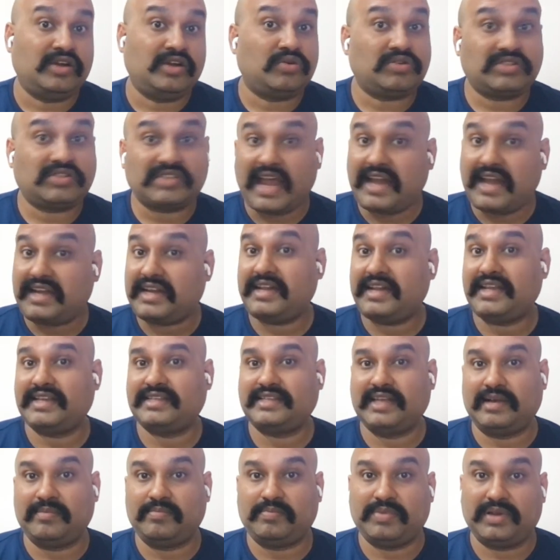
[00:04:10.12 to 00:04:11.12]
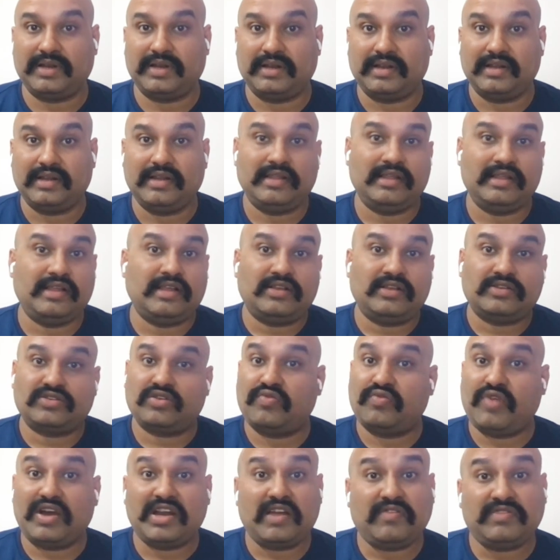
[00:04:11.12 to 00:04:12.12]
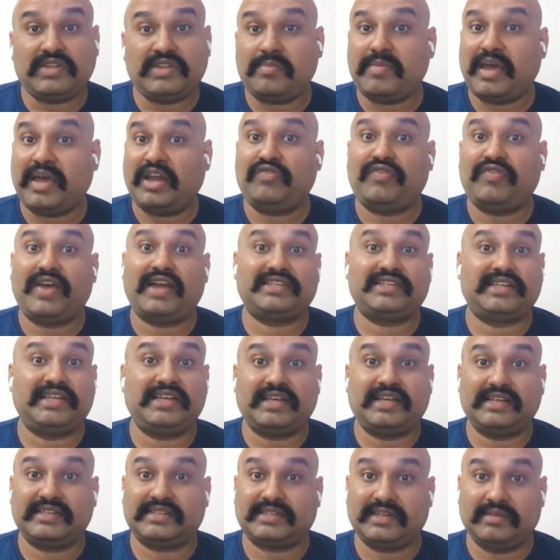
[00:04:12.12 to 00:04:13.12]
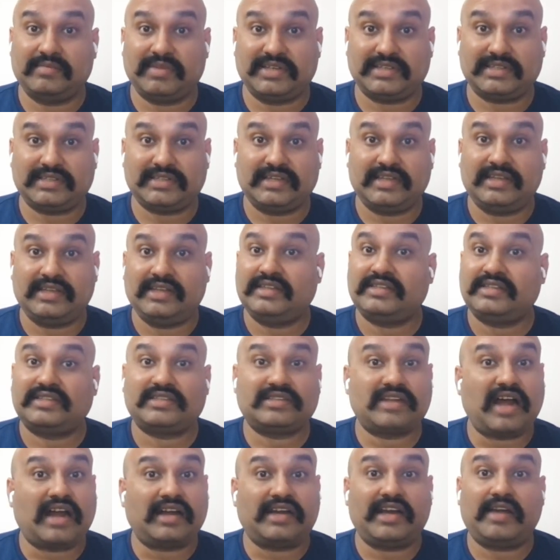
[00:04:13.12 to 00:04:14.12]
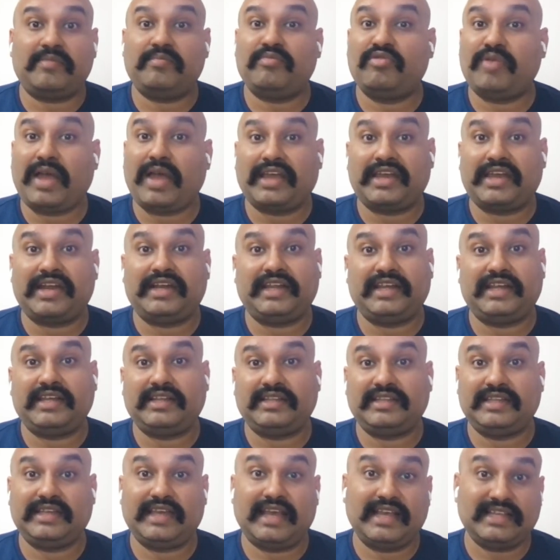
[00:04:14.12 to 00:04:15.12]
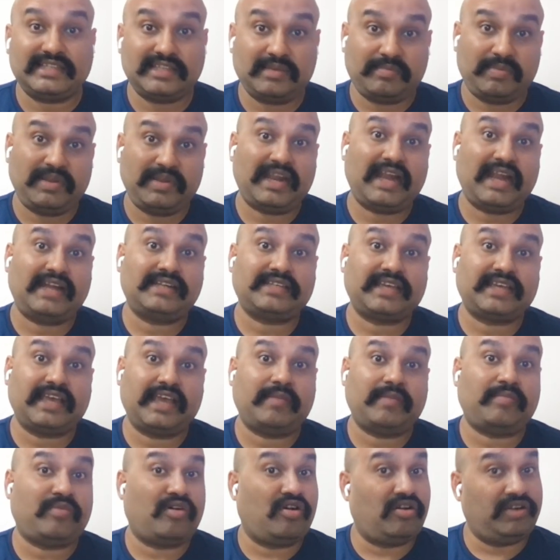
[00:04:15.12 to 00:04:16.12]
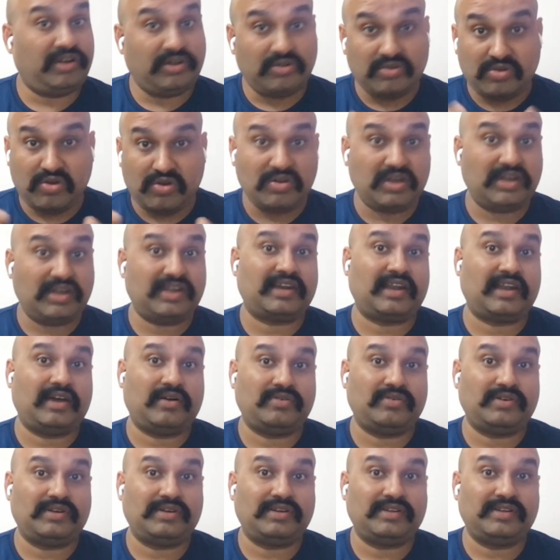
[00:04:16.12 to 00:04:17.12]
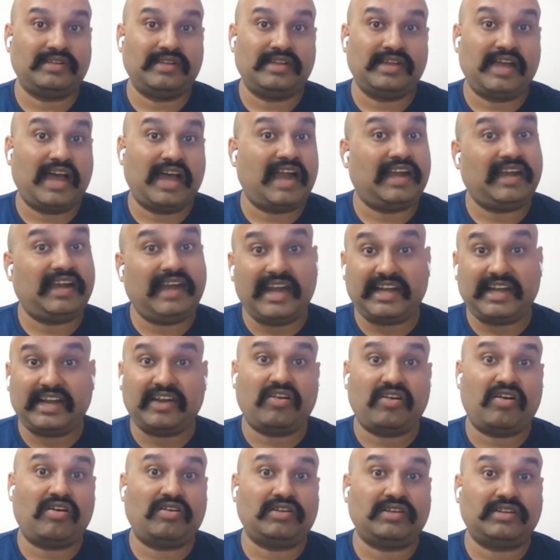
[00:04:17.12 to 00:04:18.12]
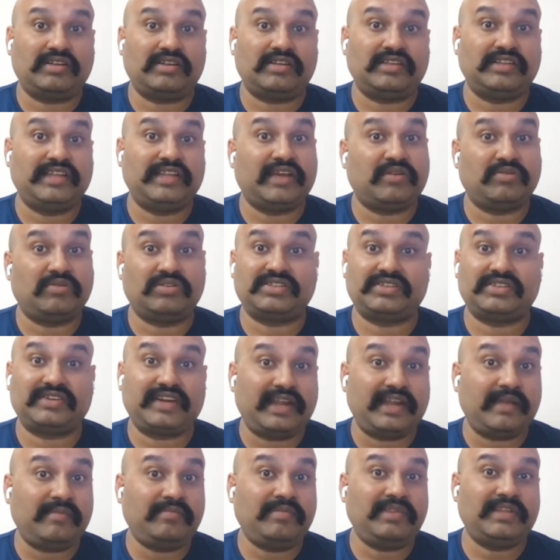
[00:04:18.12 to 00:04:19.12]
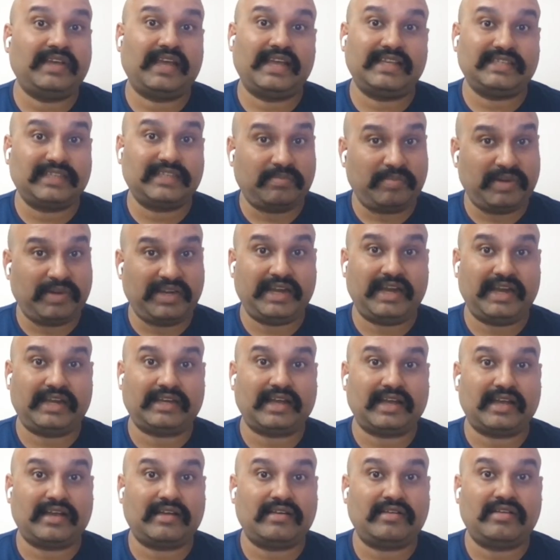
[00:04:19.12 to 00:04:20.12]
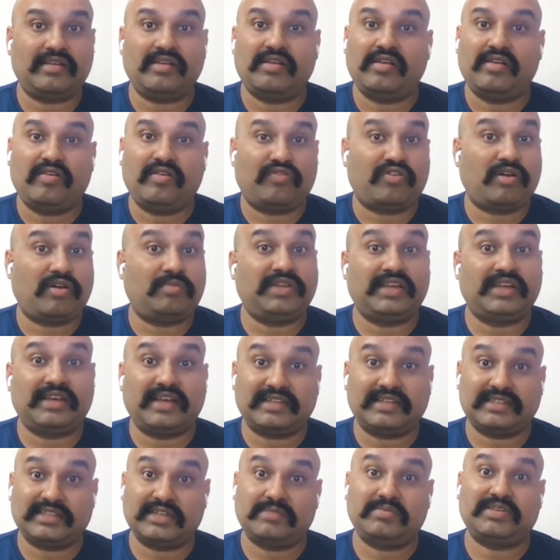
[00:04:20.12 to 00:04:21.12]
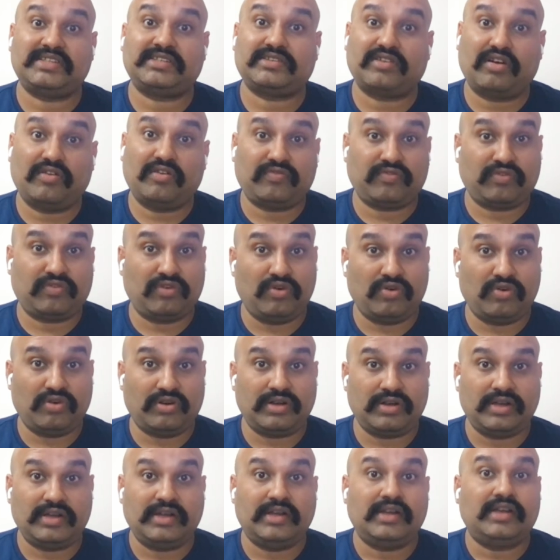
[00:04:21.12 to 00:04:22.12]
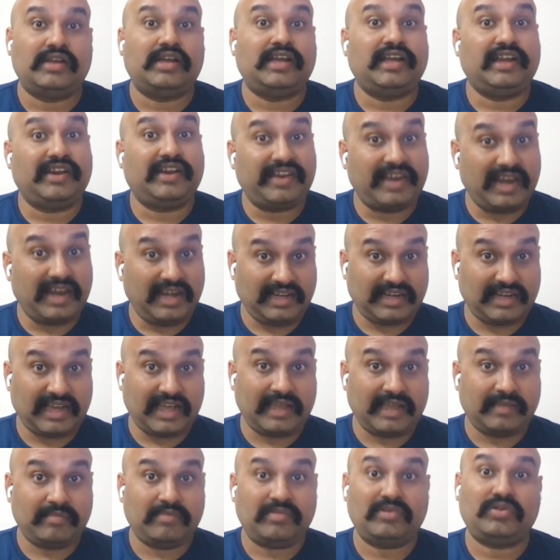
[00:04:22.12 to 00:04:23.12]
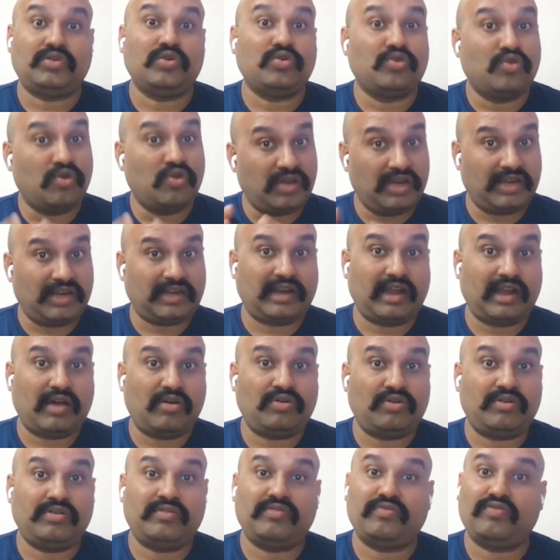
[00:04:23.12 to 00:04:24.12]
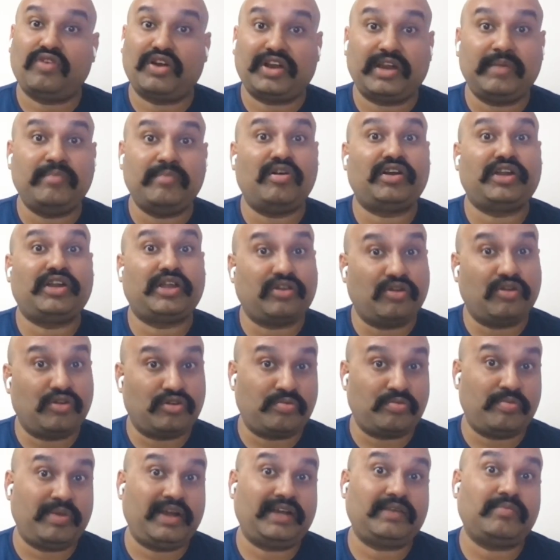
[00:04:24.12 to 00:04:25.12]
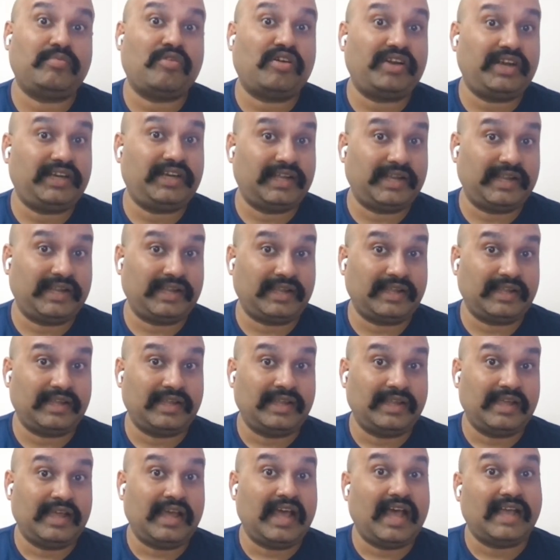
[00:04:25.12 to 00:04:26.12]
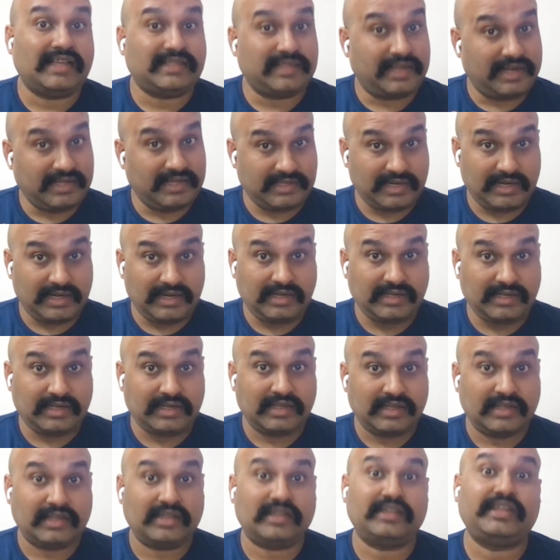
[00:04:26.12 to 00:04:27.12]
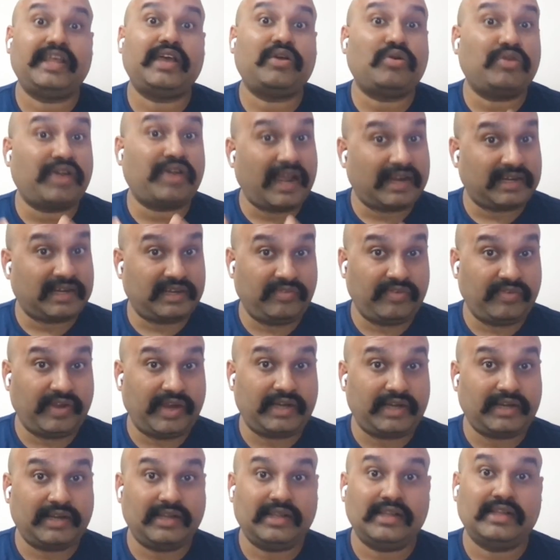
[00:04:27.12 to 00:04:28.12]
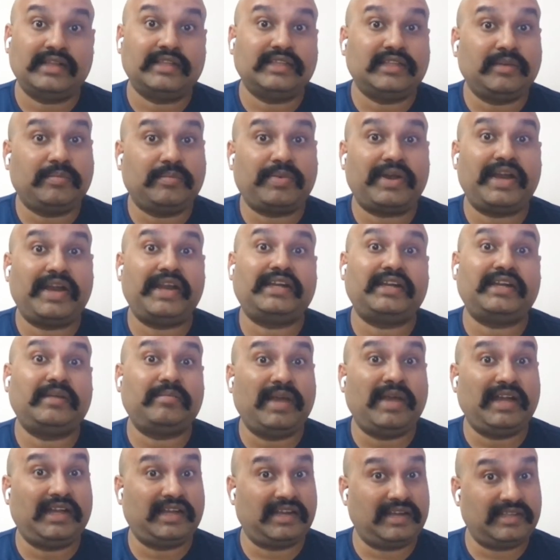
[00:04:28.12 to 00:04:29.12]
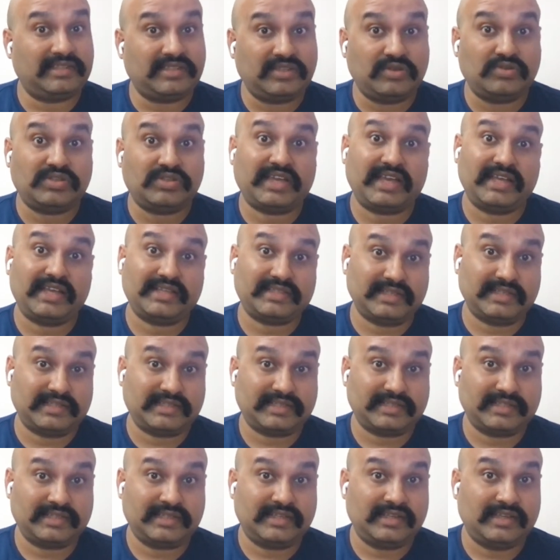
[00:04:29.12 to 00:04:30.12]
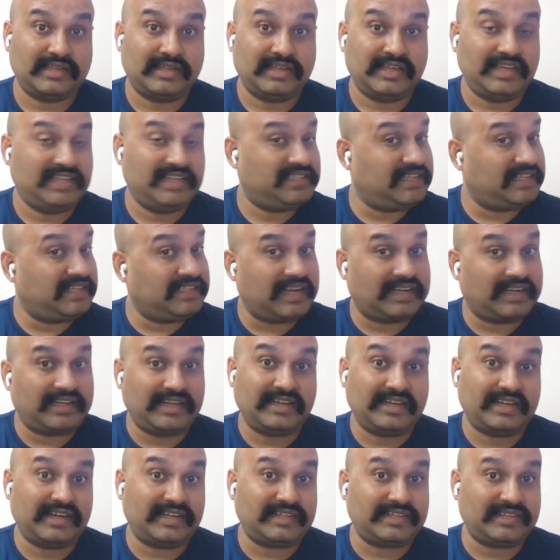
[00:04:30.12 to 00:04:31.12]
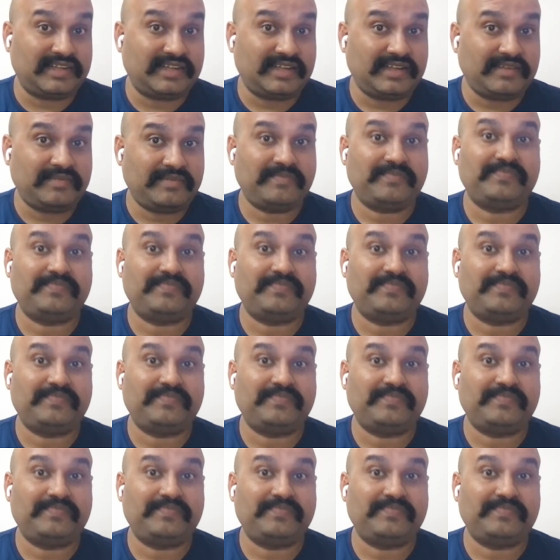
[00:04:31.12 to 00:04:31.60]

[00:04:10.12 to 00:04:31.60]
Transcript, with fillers: To cite an example, so one of the manufacturing customers, started migrating the SAP landscape onto Google Cloud. And later on, they could stream the SAP data from the customer soft floor in real time to Google Cloud for remote equipment monitoring. As a result, they could activate the predictive maintenance use cases. Isn't that interesting?